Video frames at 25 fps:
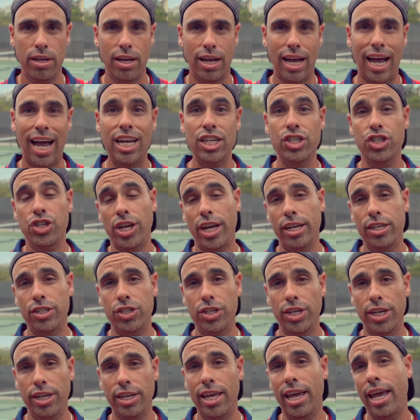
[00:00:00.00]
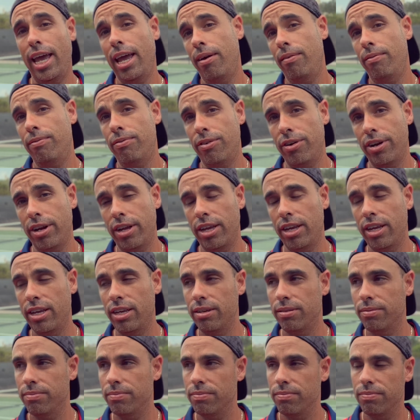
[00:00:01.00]
I change it every
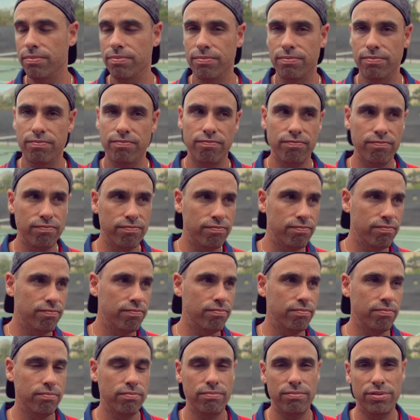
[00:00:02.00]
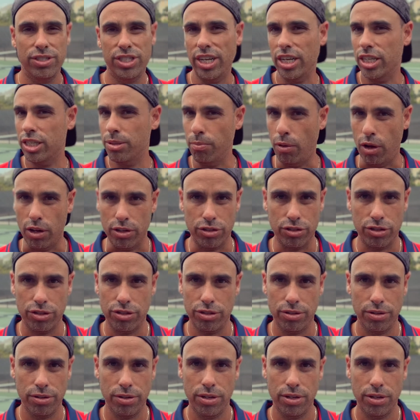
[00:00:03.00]
6 months.